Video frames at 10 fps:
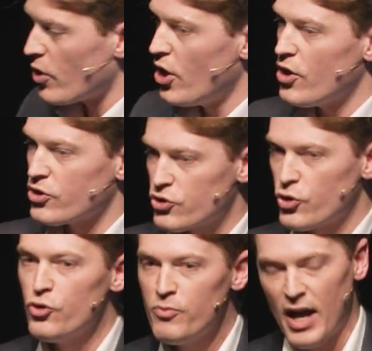rehearse
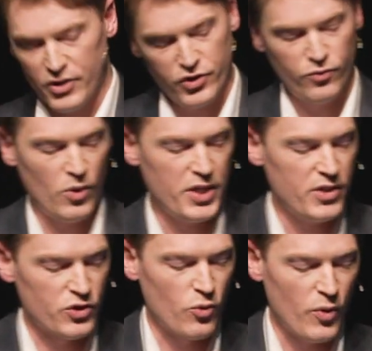too much of what he
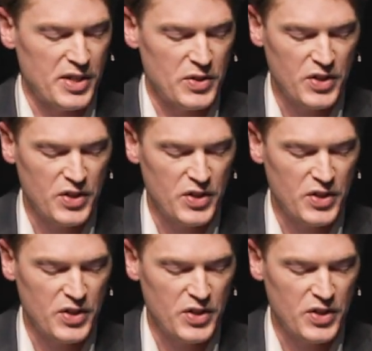has already